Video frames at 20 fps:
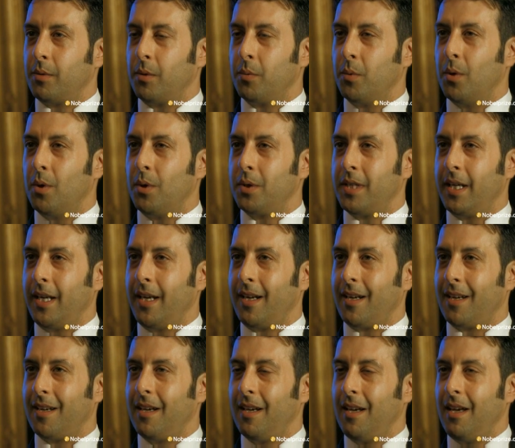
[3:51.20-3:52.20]

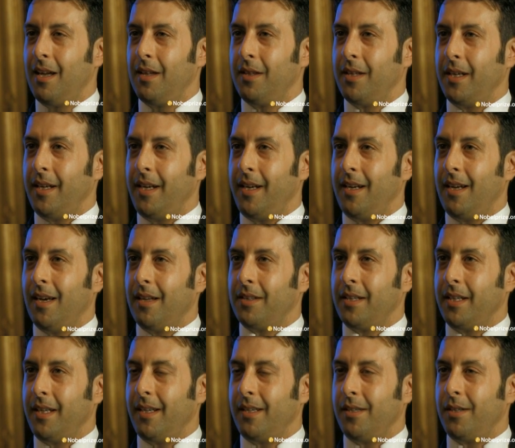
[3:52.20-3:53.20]
rewarding the
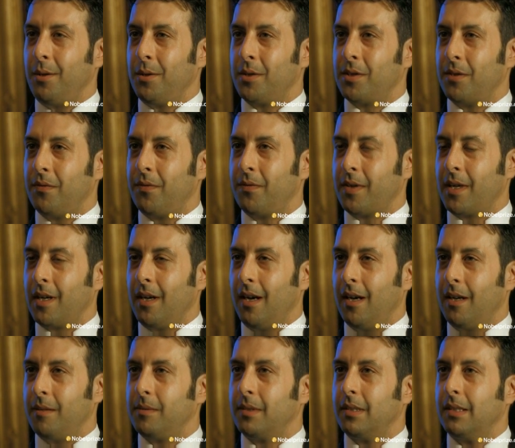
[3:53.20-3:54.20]
use of
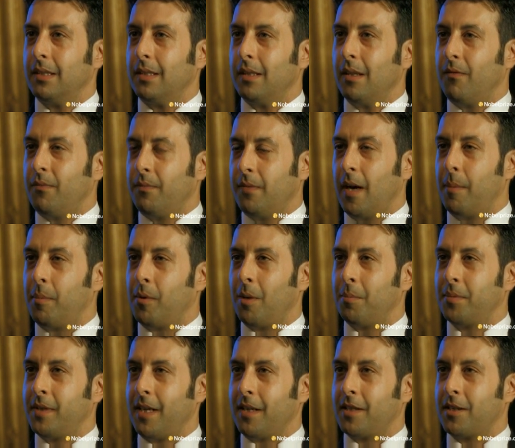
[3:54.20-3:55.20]
fiber
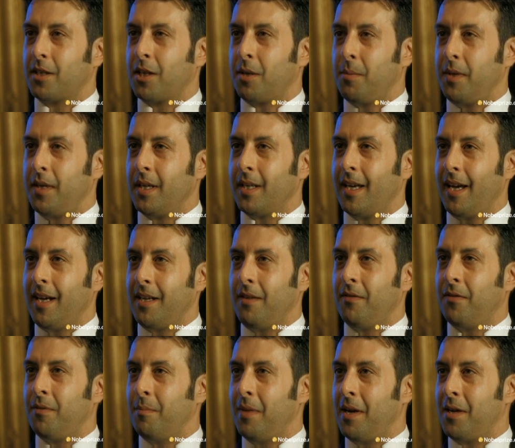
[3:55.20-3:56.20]
optics to communicate
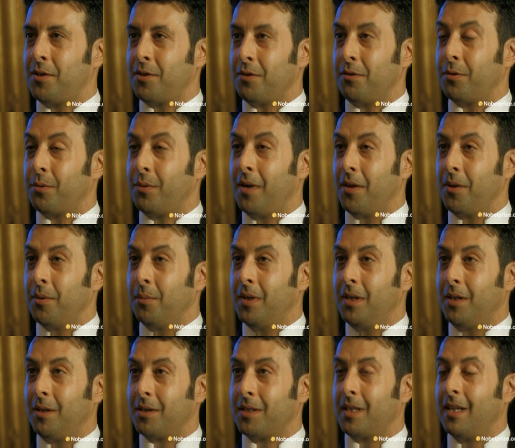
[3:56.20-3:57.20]
information throughout the
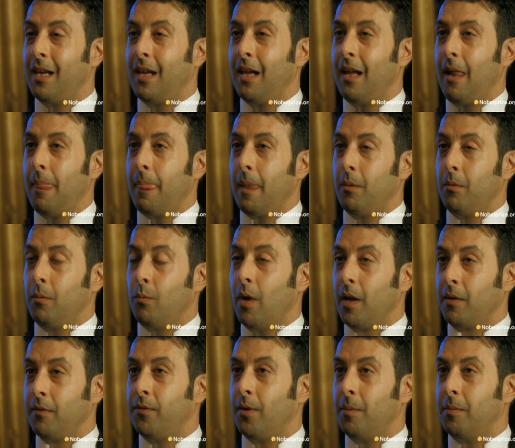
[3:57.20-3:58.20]
world,
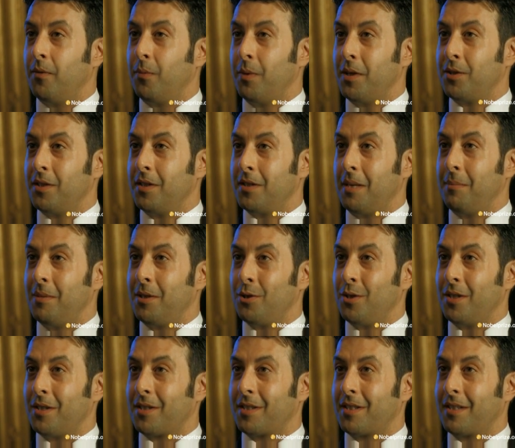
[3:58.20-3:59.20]
one form of which is
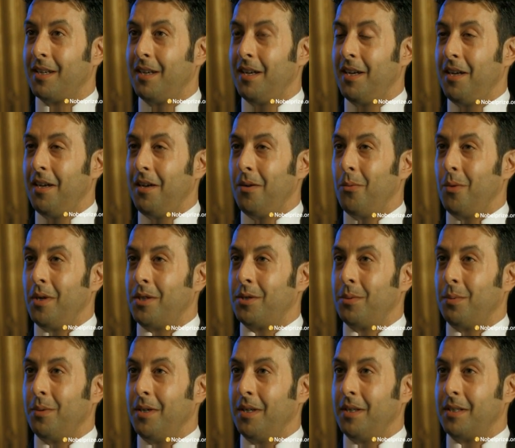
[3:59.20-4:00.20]
images, which
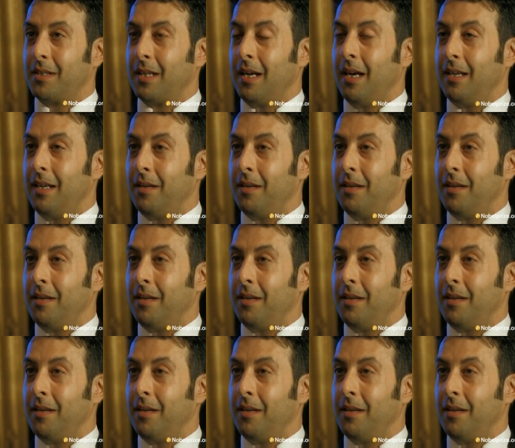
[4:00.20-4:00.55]
was an